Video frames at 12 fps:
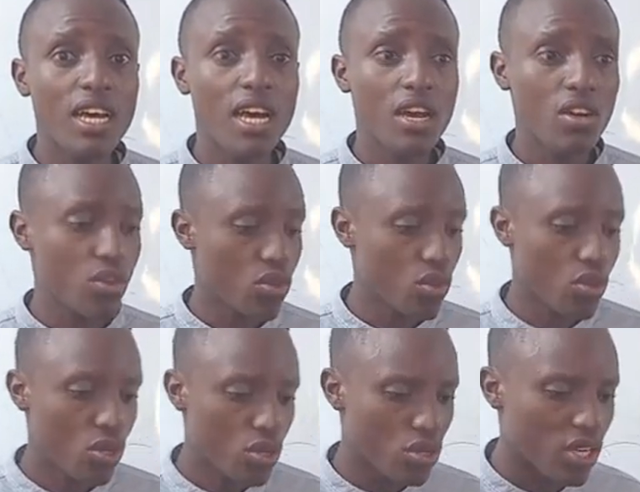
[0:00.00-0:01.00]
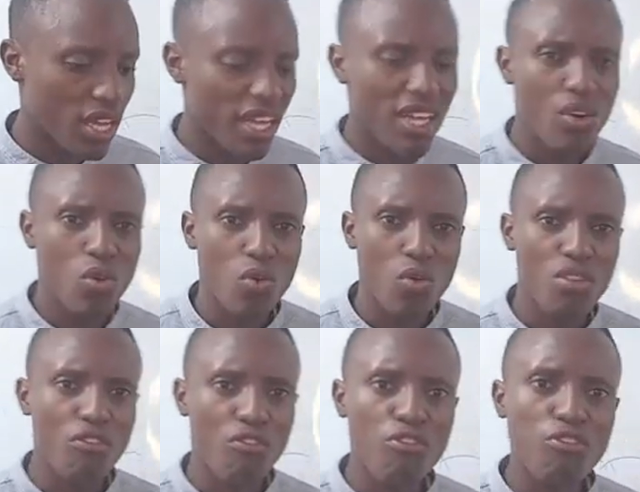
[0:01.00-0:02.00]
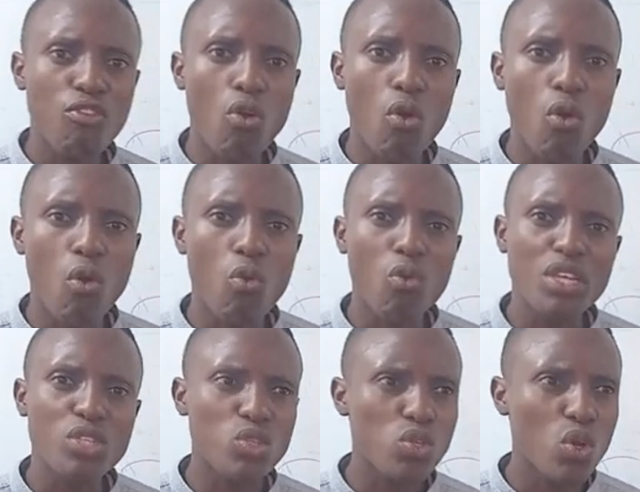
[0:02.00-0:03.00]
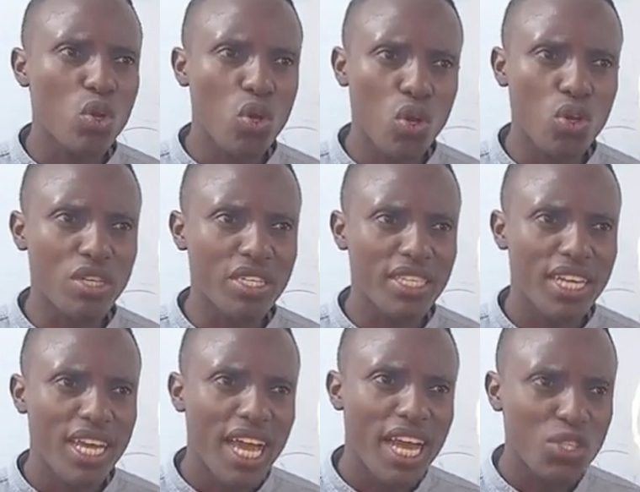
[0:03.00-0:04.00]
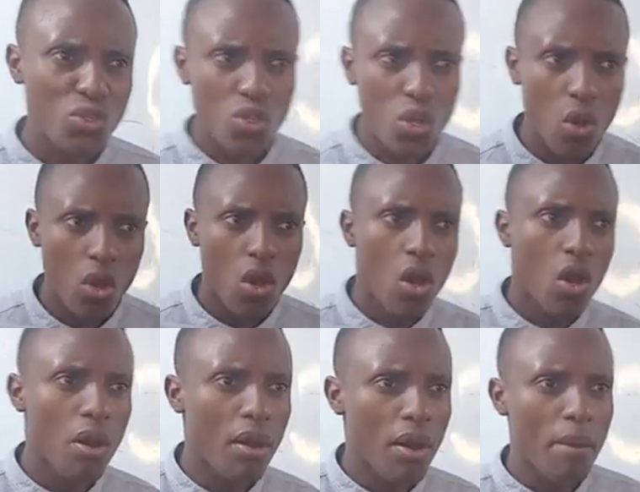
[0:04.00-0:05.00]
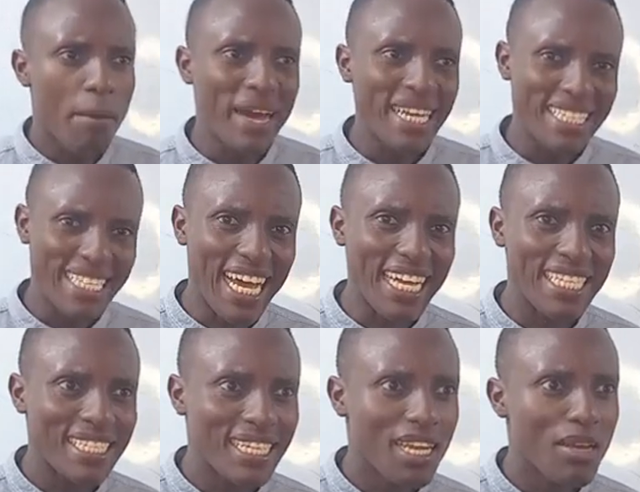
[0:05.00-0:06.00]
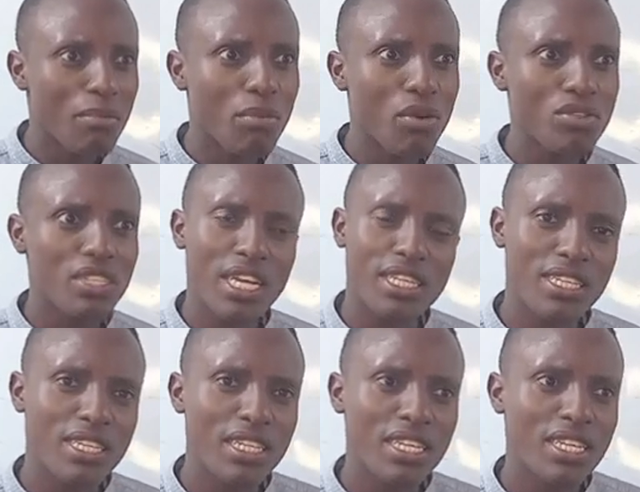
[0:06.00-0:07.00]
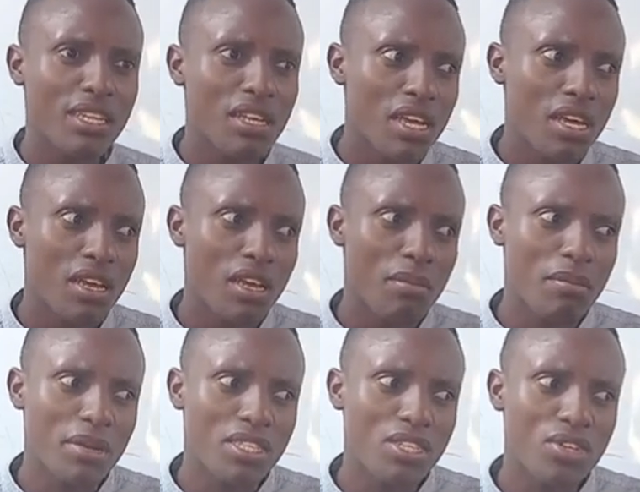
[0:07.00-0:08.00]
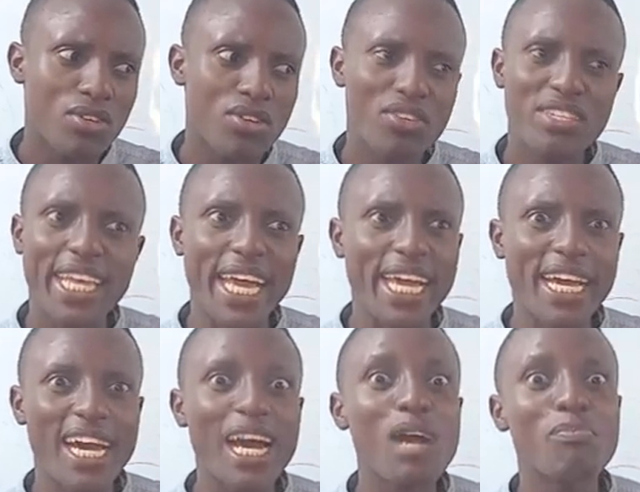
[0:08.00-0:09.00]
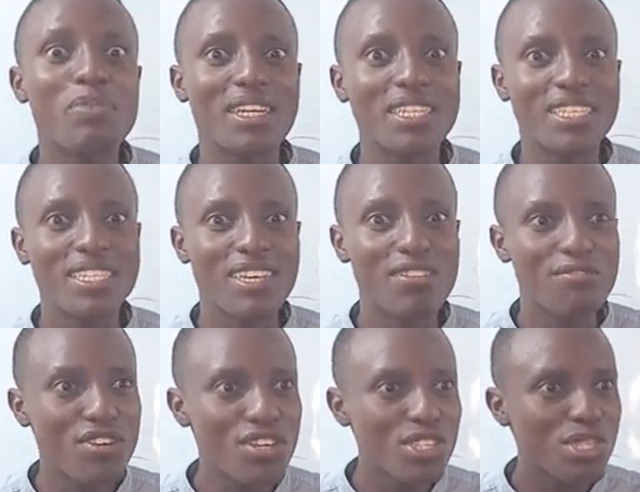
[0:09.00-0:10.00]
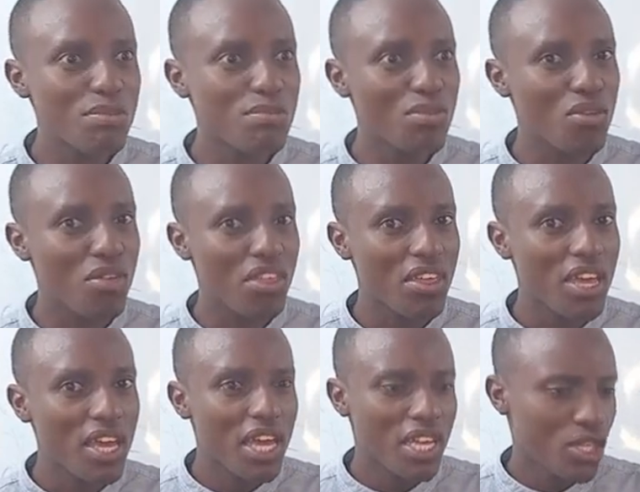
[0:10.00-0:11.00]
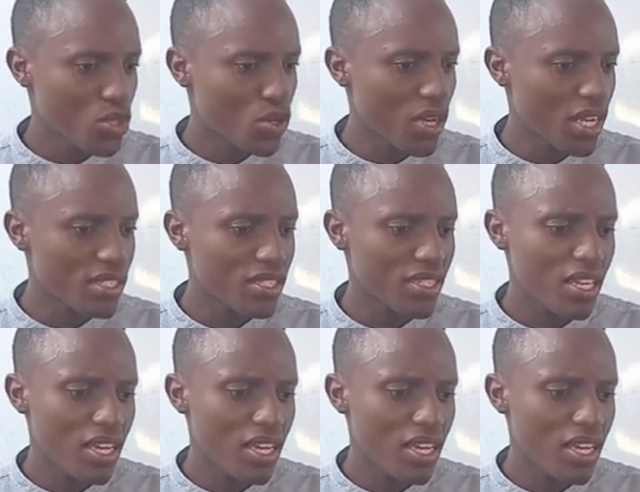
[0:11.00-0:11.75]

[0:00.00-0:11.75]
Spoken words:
the floor was so cold, and so my dad bought a certain material called a carpet, very smooth. So as